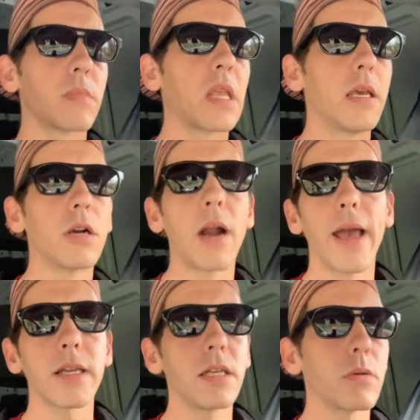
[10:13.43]

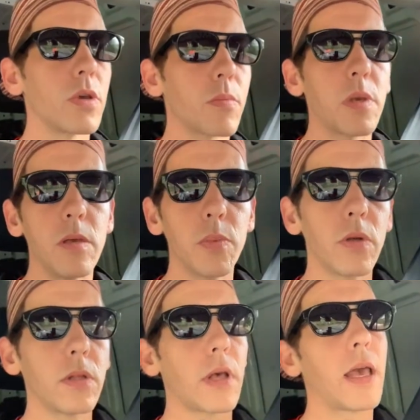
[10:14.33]
interacting with
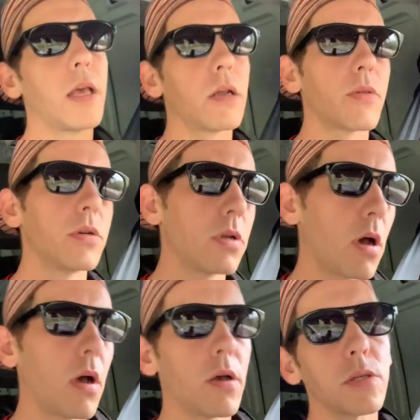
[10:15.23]
people and other
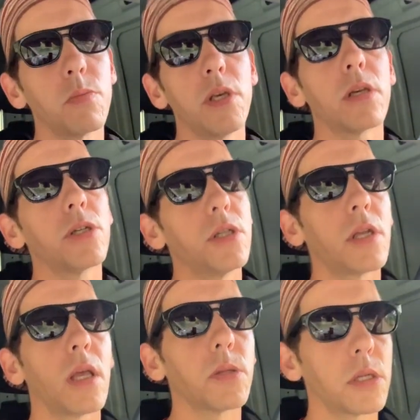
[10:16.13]
dogs, because she
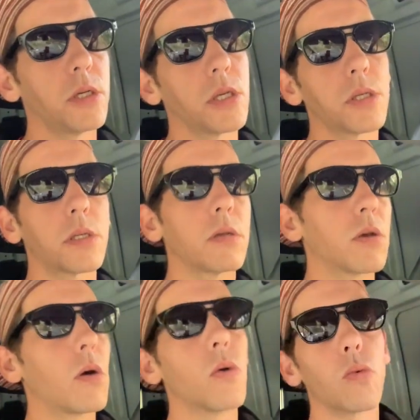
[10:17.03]
tends to just
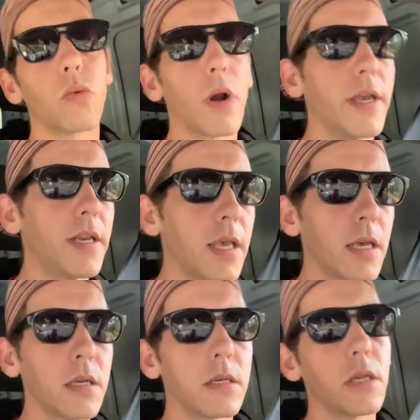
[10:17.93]
go right
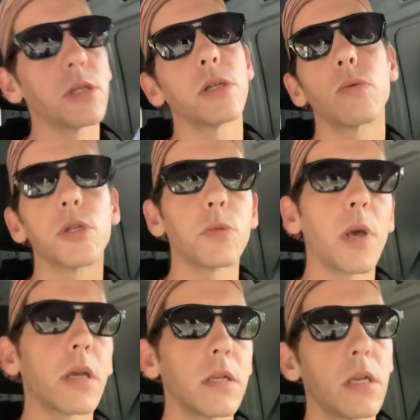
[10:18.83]
in and doesn't
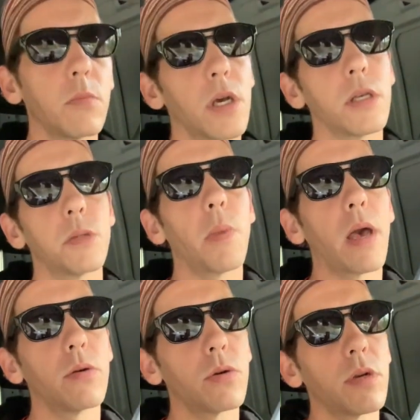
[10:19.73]
respect anybody's
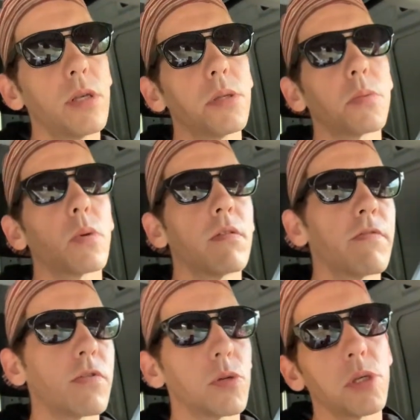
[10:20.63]
boundaries when
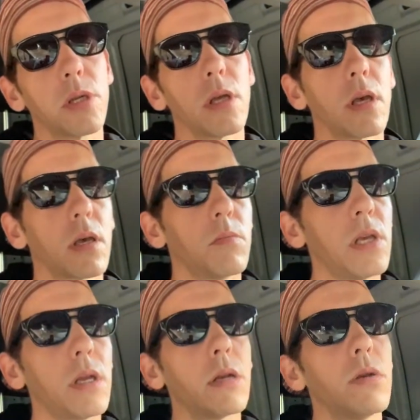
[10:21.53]
first
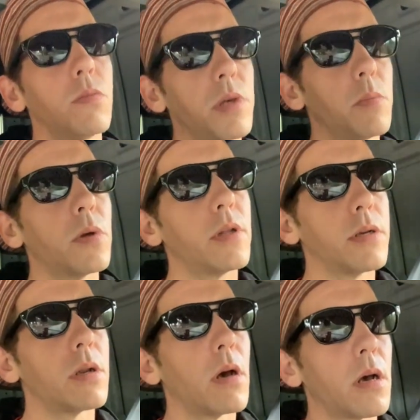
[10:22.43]
meeting new people
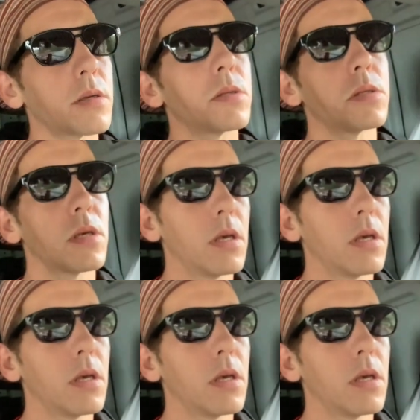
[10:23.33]
and dogs.